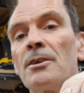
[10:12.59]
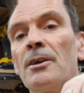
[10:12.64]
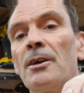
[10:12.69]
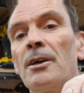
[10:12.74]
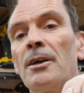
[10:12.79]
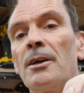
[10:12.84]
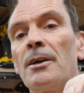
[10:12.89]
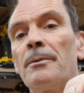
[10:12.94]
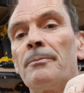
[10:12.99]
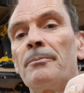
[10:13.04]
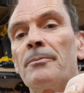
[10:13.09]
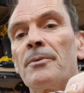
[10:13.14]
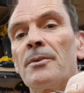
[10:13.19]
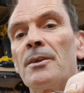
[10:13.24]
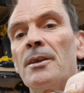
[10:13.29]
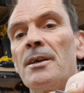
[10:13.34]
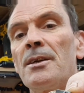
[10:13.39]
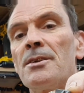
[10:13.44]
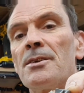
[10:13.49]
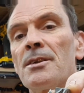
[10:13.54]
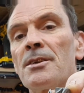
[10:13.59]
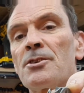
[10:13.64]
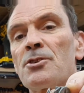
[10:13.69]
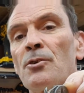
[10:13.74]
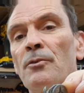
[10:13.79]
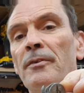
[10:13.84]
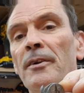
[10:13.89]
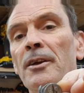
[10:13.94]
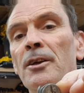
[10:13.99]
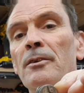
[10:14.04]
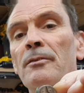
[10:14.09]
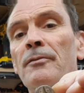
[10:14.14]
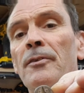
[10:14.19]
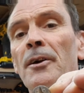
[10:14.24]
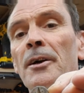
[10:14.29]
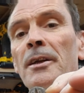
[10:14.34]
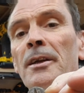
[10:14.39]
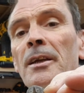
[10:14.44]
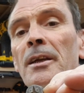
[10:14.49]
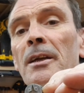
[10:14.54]
The sort of thing you
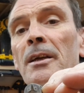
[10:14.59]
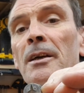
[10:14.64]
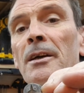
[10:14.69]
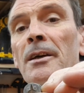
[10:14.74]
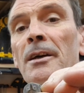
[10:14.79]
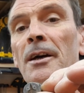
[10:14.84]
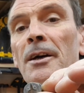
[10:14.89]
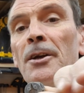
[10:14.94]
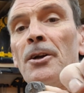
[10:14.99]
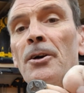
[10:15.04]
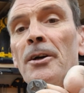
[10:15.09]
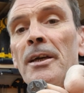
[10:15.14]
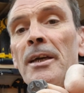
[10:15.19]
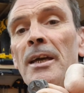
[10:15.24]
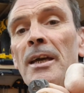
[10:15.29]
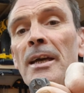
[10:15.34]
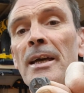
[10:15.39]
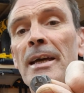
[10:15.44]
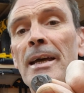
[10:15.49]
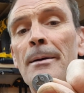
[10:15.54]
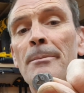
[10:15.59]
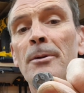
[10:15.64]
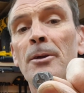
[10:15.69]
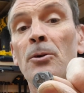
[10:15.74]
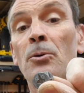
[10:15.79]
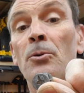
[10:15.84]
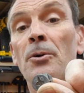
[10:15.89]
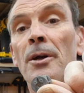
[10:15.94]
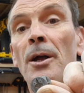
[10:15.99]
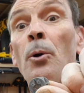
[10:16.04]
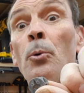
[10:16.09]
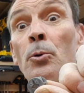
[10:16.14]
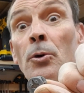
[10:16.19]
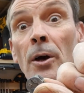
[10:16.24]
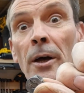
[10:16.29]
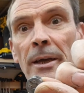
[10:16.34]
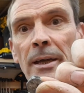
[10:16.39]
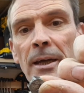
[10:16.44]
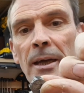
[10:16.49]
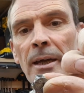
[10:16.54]
find in an IKEA cabinet or an old
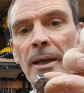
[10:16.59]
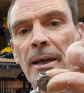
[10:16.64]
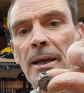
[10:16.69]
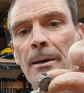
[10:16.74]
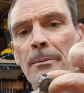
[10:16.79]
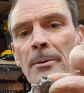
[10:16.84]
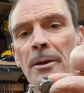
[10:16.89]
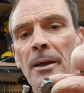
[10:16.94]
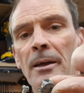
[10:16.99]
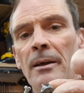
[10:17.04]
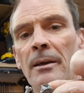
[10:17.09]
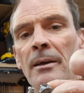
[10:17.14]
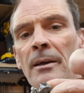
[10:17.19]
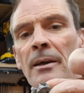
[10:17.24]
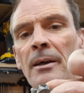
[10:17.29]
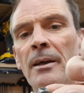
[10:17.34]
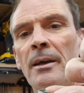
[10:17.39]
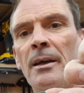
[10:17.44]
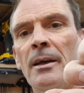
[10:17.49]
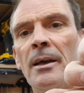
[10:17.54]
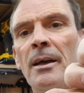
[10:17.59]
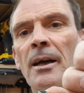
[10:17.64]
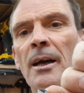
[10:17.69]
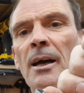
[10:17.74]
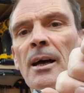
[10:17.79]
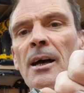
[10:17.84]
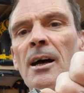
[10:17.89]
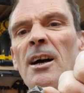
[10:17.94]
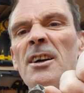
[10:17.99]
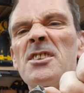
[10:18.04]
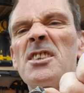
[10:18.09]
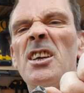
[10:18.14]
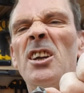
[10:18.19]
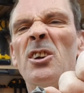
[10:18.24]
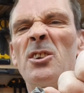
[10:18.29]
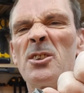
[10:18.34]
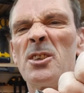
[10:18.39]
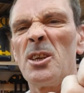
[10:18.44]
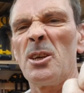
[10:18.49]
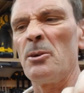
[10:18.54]
IKEA cabinet. I tend
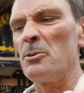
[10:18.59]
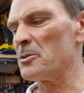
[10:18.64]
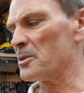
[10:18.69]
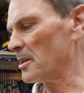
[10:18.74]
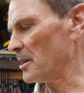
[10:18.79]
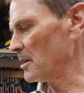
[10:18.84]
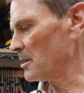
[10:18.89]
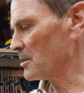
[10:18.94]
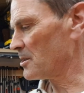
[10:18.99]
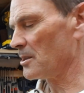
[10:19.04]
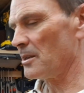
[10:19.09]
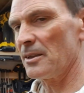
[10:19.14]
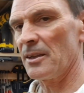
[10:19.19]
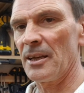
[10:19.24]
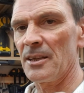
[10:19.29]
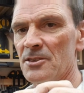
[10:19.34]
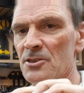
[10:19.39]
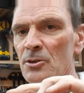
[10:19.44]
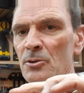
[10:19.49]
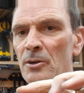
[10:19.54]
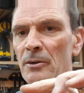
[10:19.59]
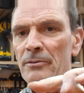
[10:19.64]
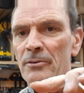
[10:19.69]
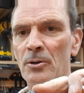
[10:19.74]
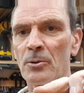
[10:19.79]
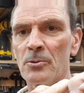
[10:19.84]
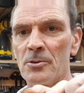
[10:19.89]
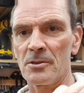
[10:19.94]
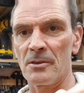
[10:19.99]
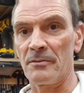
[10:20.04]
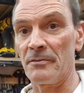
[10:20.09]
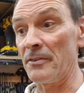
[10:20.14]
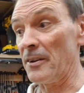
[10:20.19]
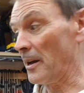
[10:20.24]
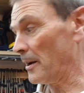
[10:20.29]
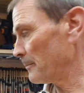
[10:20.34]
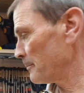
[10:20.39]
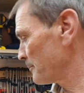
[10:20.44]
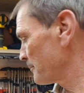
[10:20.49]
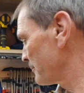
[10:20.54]
not to use these, they're too difficult to
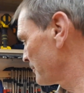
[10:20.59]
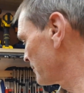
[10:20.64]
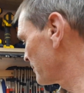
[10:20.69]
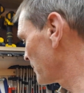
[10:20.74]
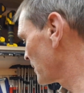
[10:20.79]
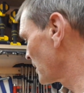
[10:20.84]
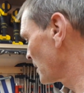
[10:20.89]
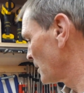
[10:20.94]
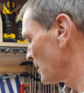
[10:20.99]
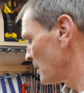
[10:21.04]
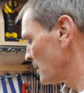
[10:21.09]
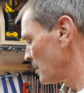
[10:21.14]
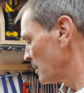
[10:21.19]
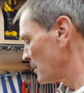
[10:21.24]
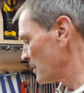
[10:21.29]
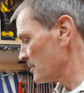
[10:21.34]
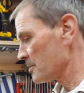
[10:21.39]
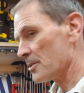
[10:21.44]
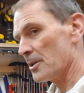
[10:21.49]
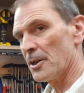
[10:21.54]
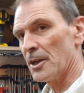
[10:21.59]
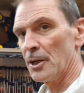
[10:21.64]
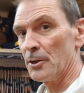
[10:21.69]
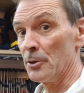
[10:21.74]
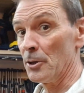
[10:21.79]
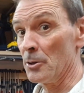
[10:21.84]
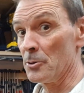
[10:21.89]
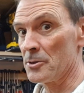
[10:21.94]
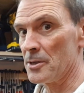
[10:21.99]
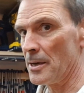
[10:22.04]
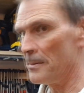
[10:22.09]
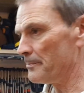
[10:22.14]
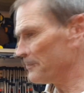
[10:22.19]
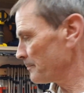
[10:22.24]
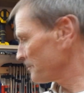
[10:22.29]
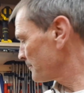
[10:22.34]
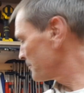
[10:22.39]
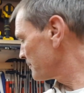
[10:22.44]
fit, so I don't use them.